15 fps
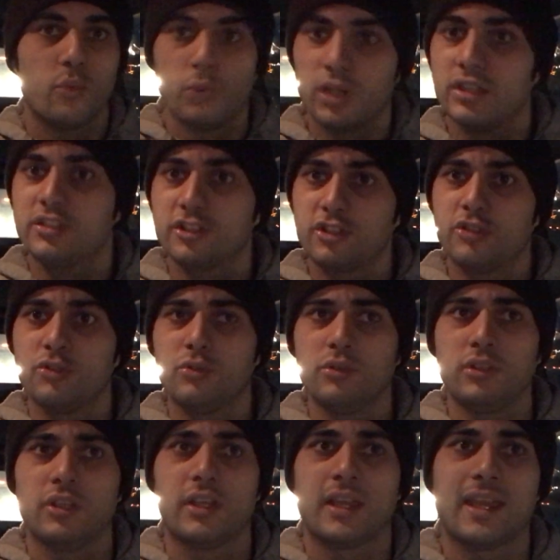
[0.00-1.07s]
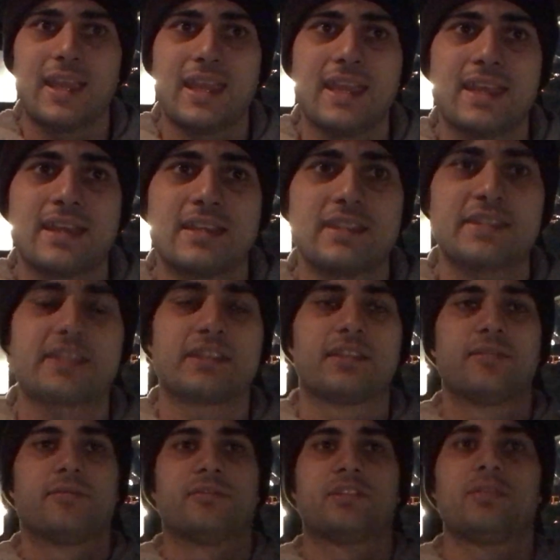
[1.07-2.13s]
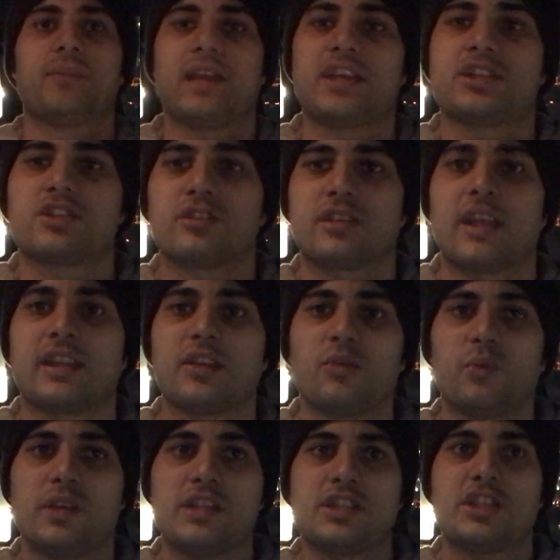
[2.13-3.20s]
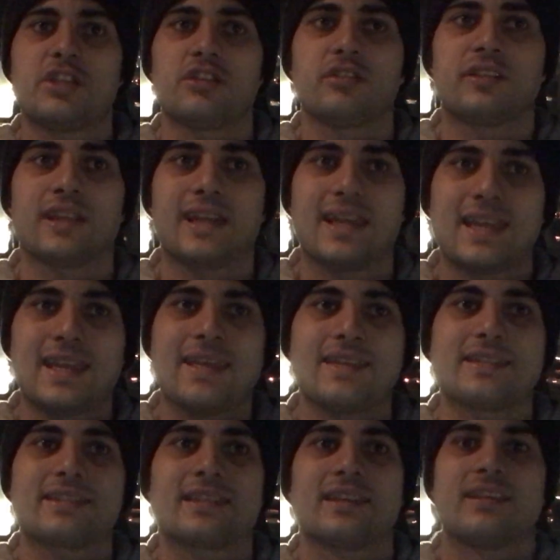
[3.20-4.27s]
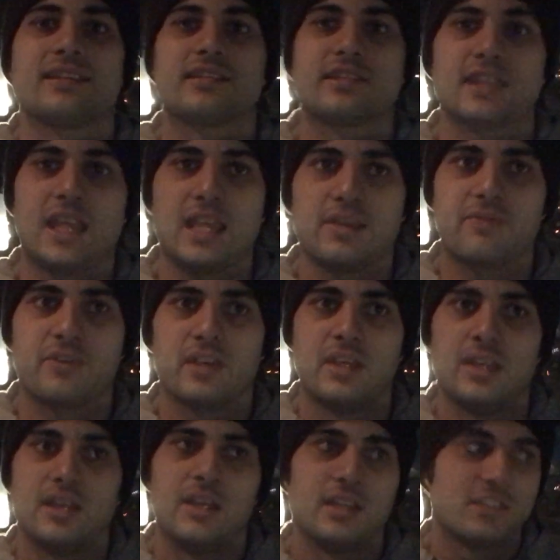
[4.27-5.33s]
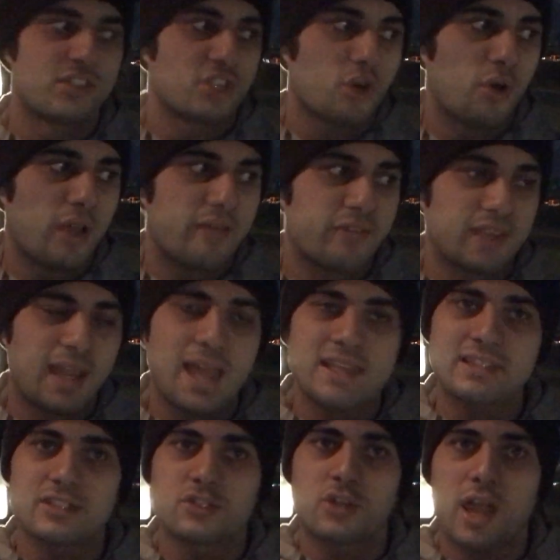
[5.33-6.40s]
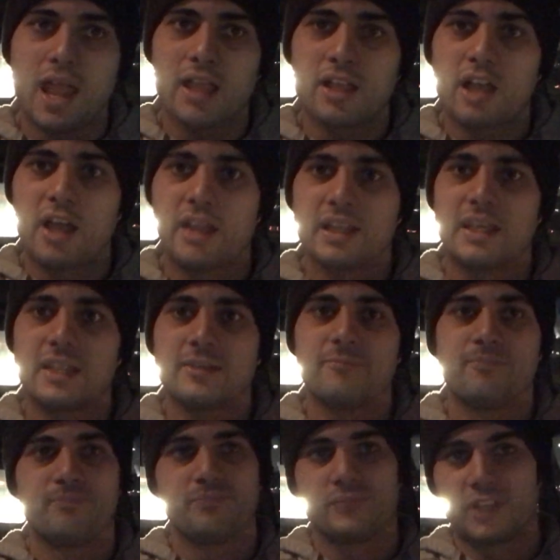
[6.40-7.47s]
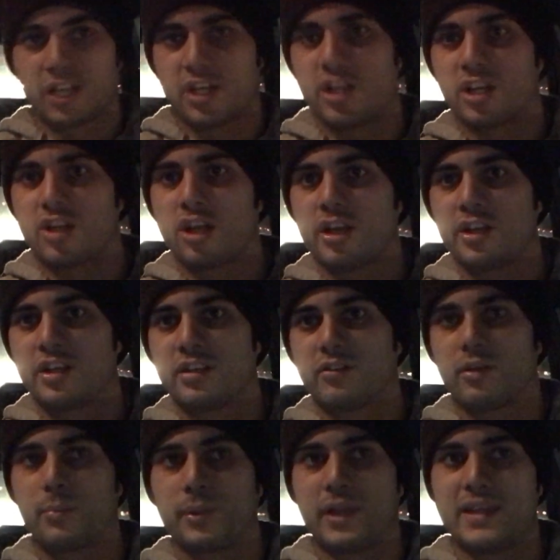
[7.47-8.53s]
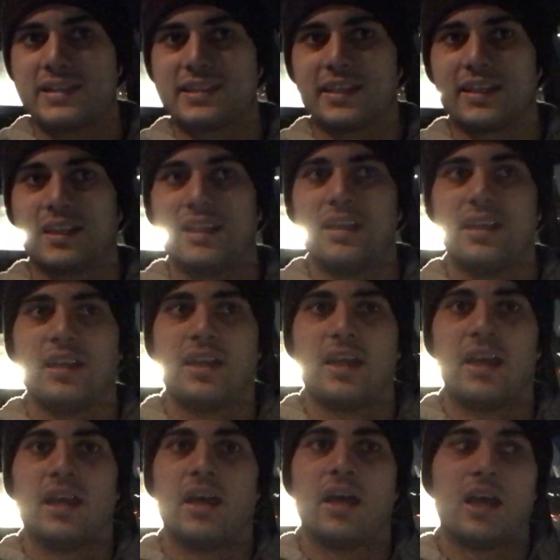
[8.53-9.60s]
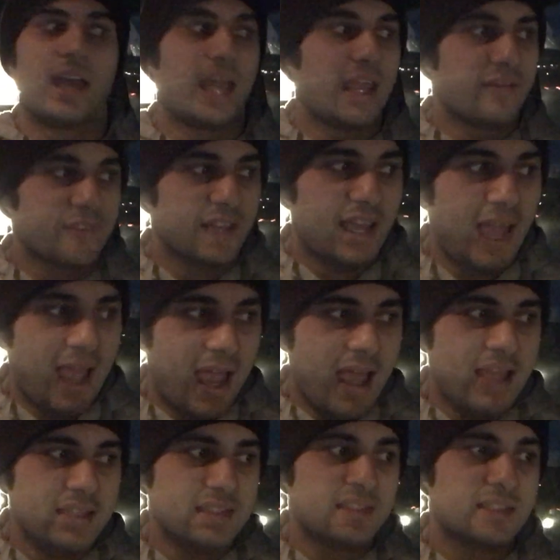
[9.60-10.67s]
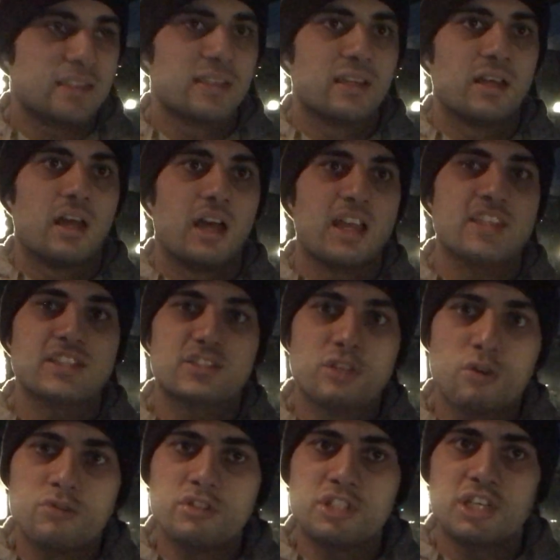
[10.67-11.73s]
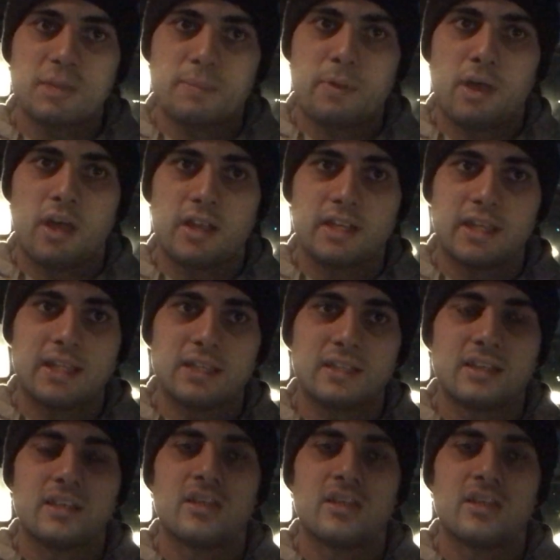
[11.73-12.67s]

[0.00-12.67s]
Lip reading: will do is to make sure that the windshield is safe. So if it has a crack on it, they're going to call you to replace it. If it has a stone chip on it,